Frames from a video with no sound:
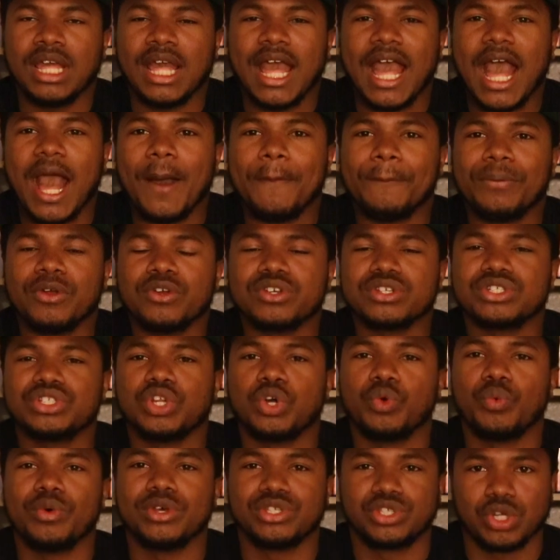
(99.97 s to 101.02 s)
how
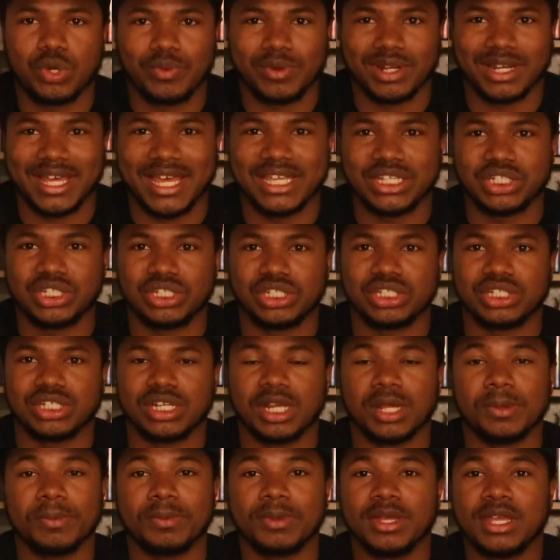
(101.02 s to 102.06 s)
personal was your
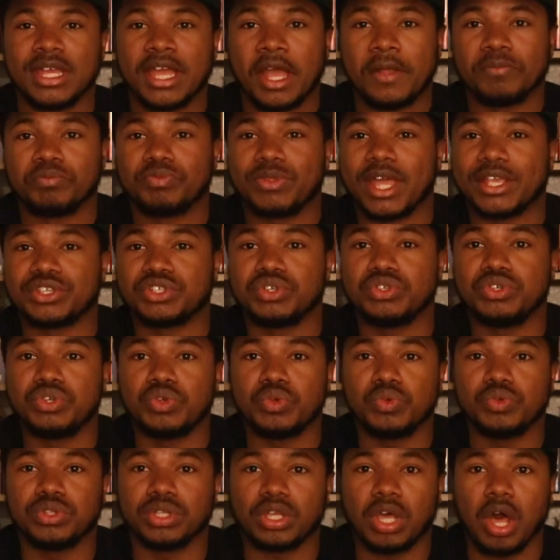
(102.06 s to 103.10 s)
relationship that you
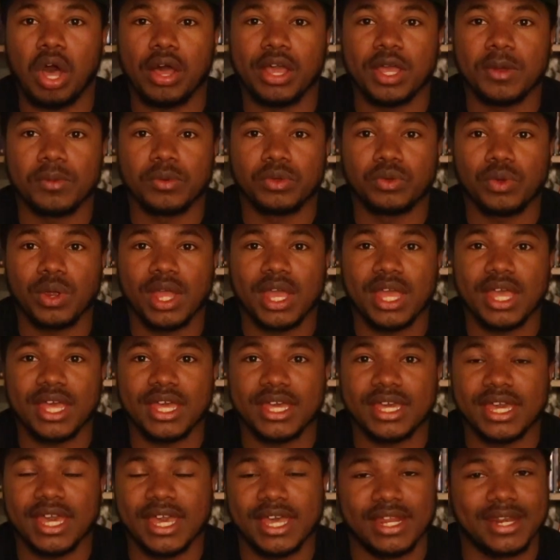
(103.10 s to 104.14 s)
knew to call him
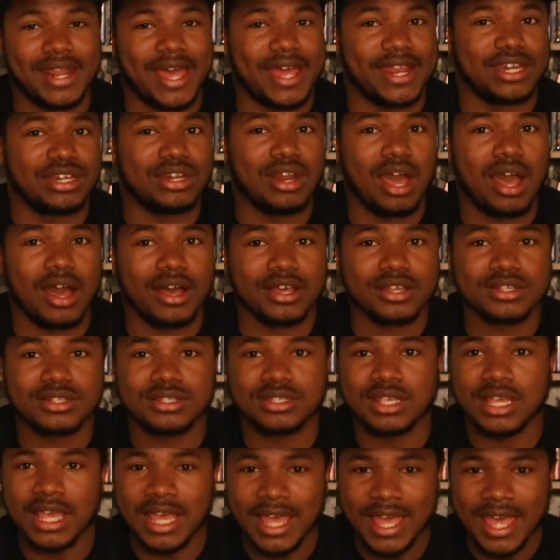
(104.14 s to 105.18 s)
Greg and not
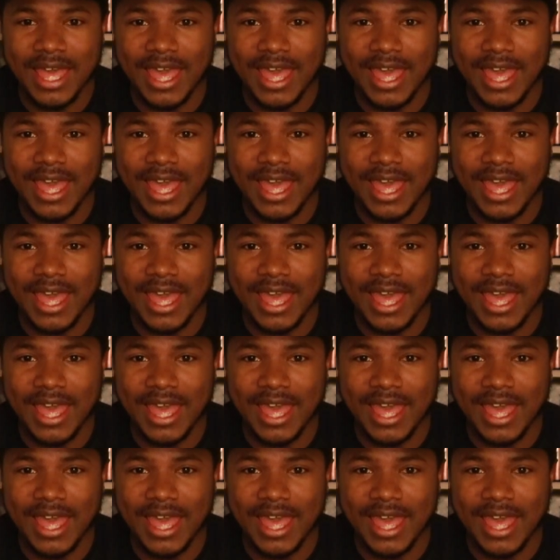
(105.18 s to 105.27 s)
Knox?